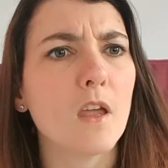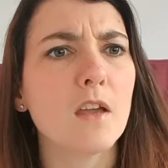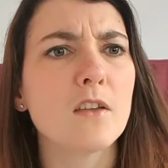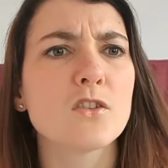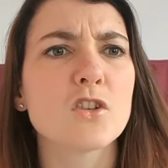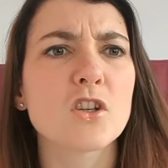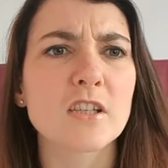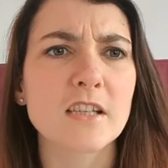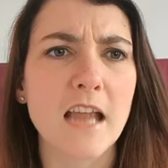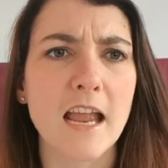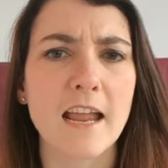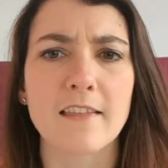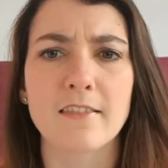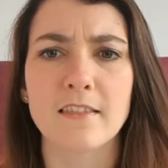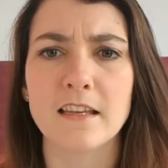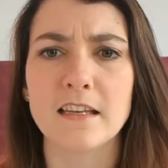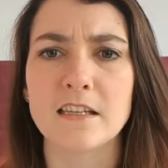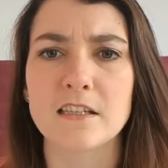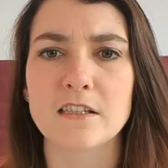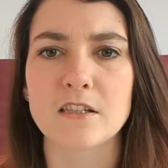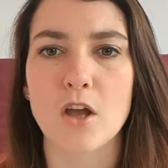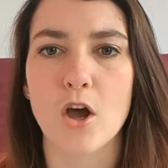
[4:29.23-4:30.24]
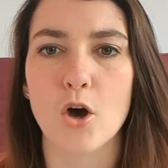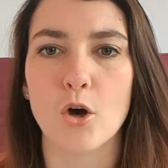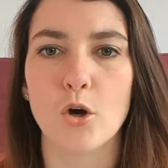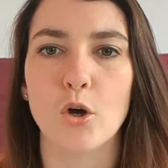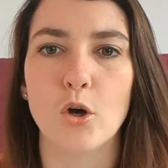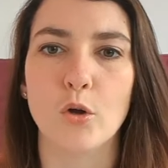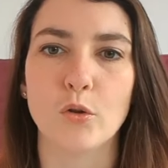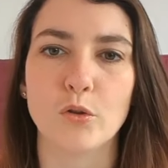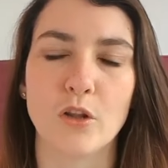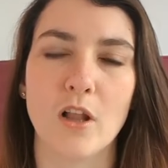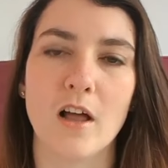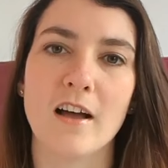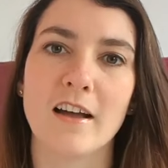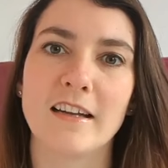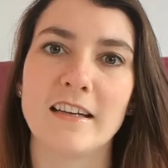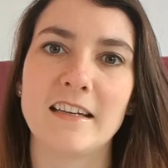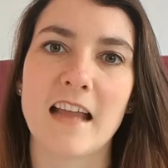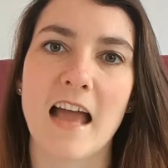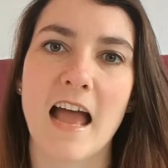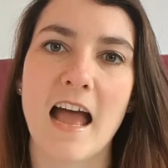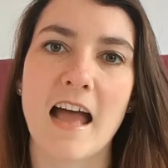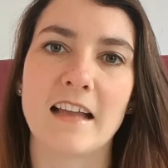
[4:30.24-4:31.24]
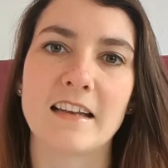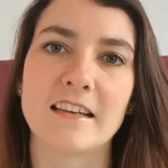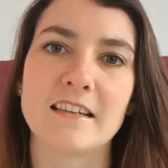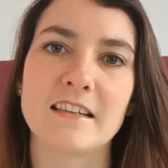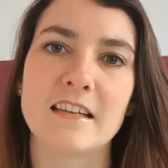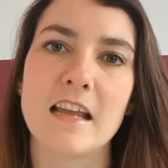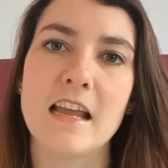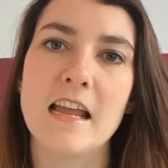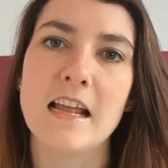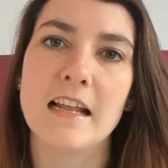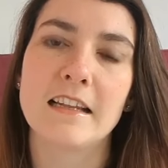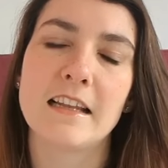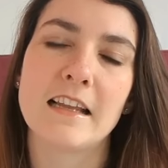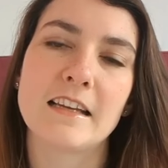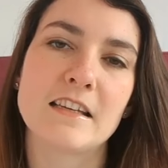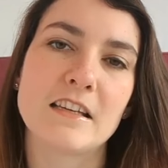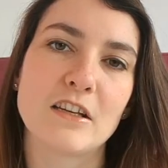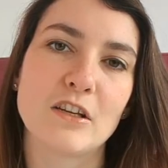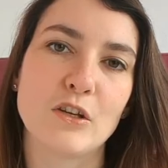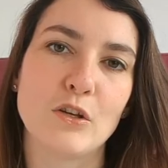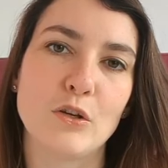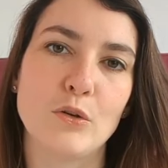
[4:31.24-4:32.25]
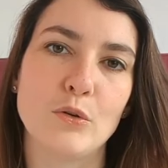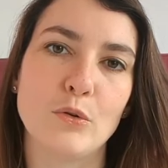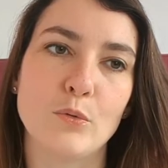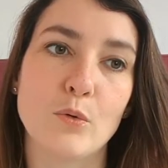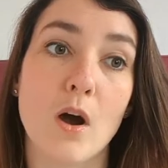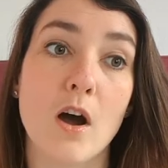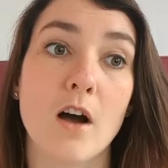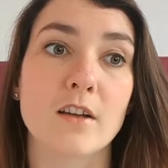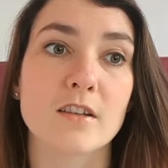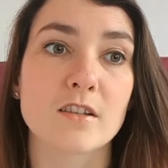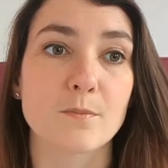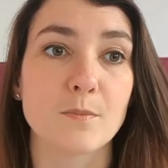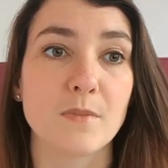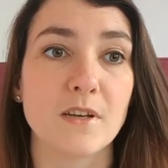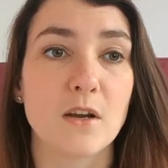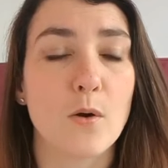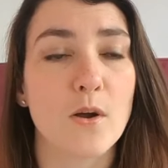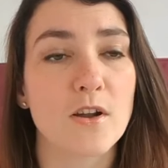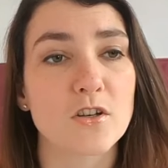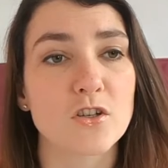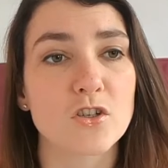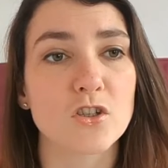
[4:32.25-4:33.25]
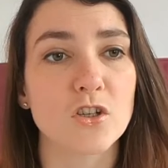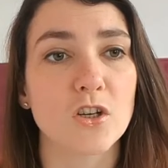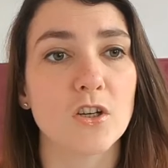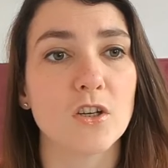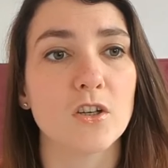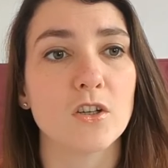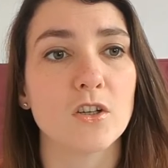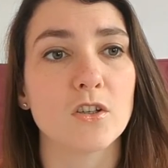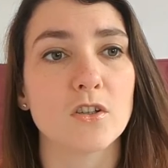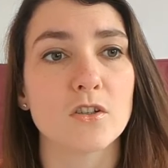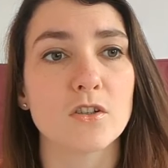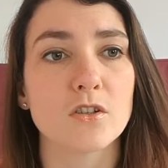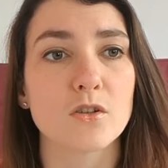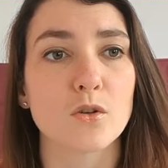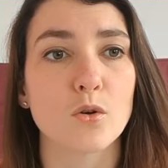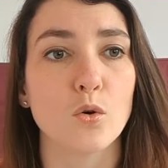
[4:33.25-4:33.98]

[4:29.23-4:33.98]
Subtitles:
I'm just getting these online and letting you ask me questions,